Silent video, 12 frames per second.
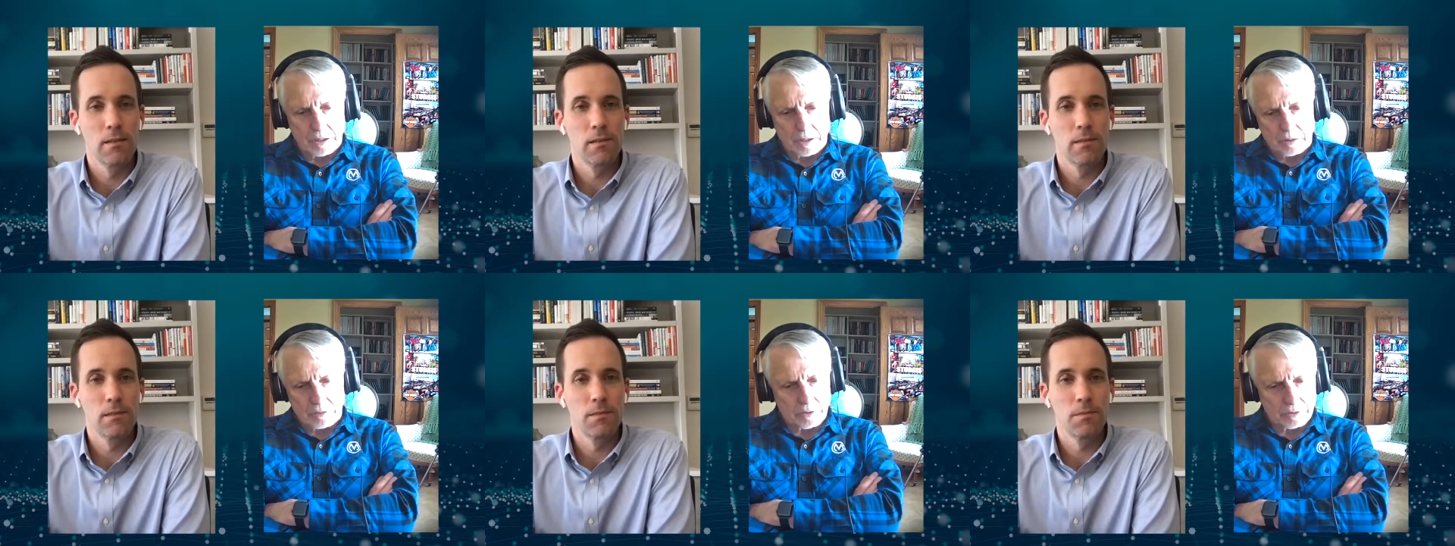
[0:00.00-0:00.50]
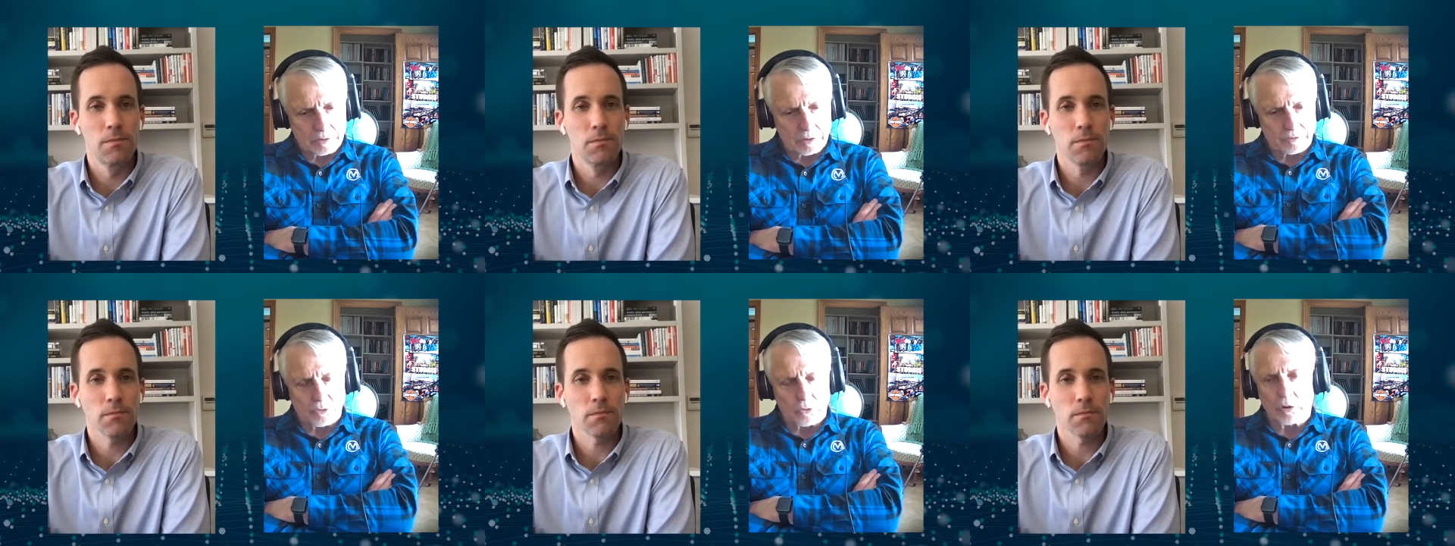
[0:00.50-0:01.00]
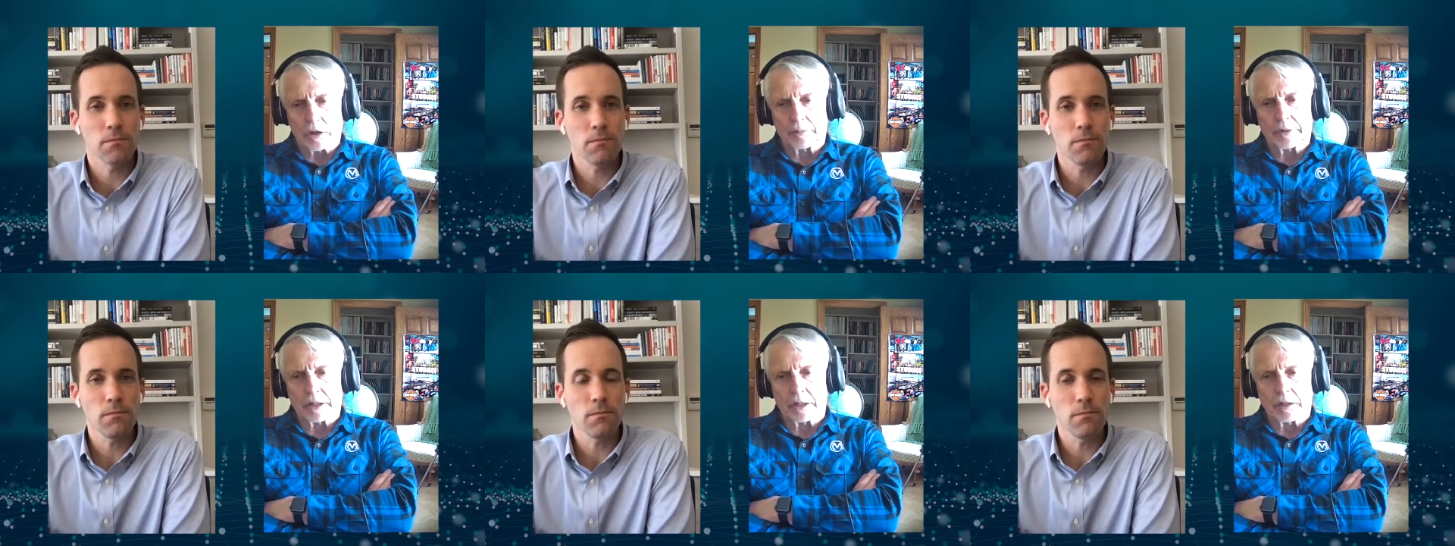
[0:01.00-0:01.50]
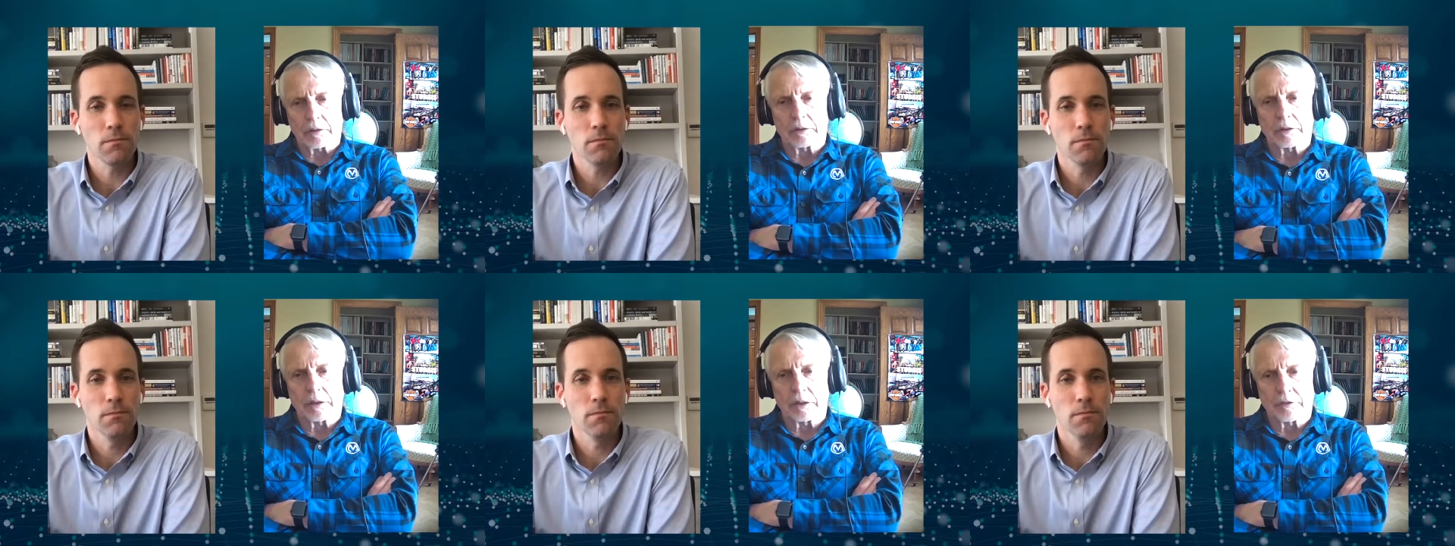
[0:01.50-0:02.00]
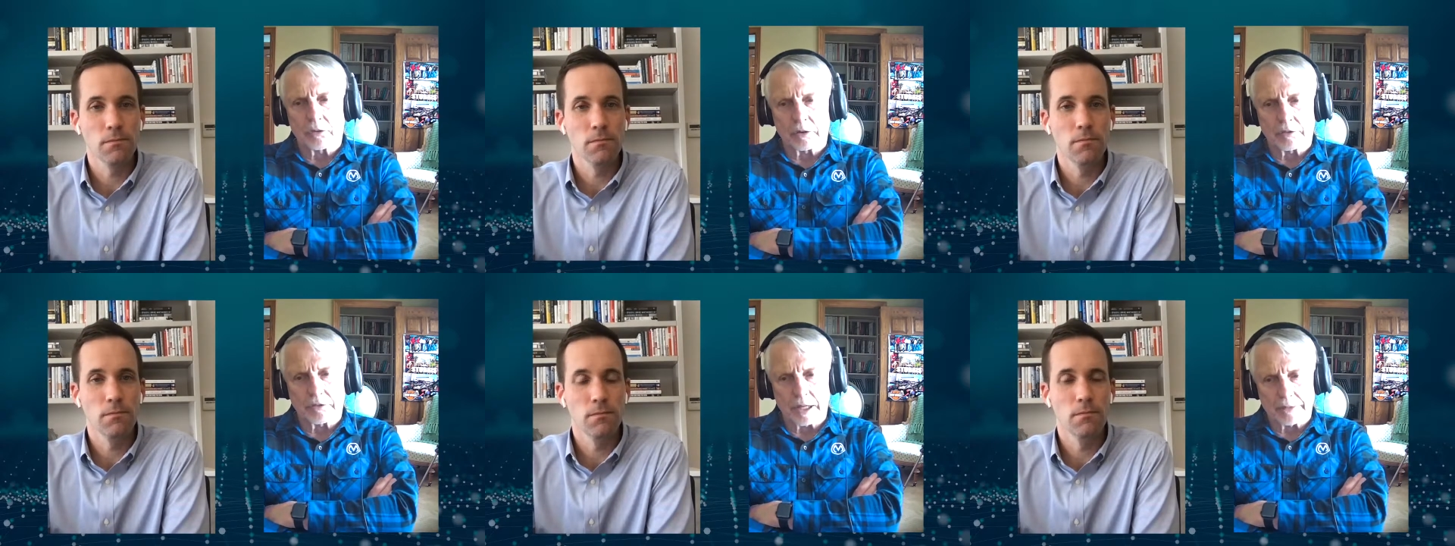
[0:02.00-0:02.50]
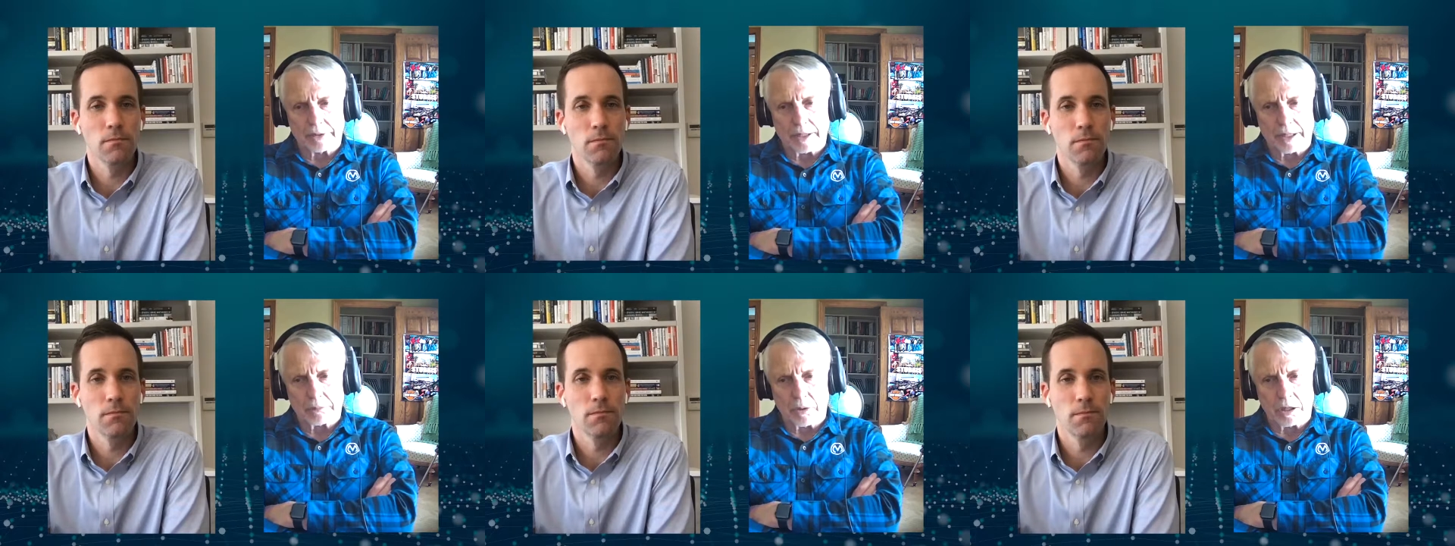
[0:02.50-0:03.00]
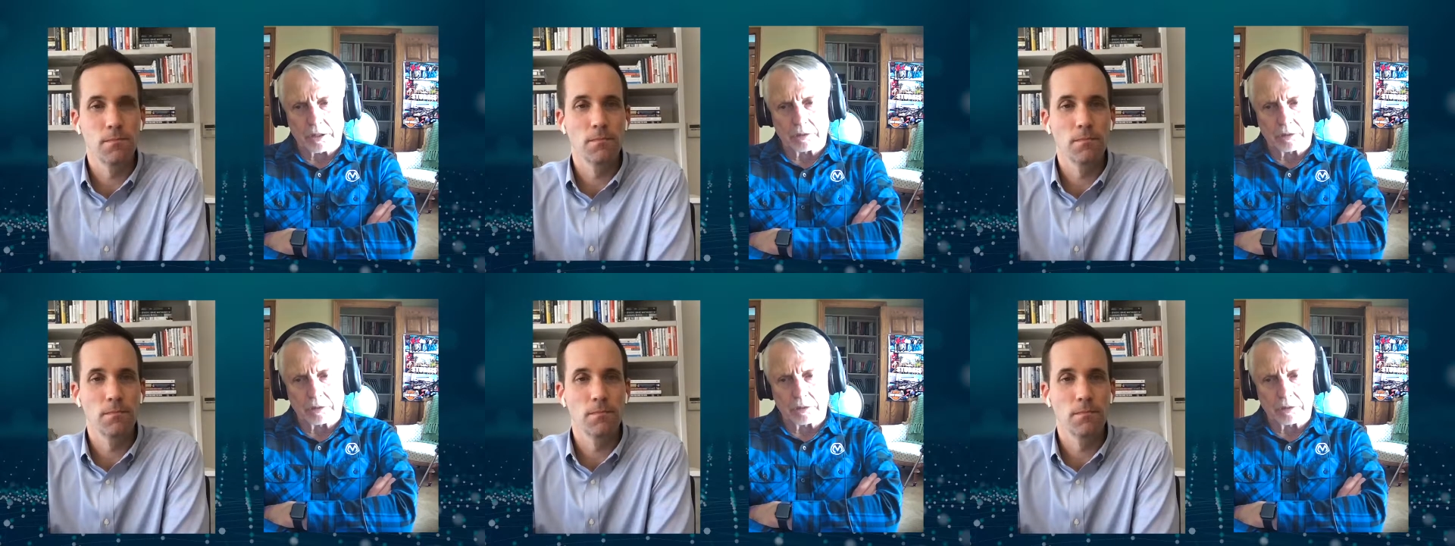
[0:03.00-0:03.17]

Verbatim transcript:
Speaker 1: what uh, four up there, uh, four or five in that market.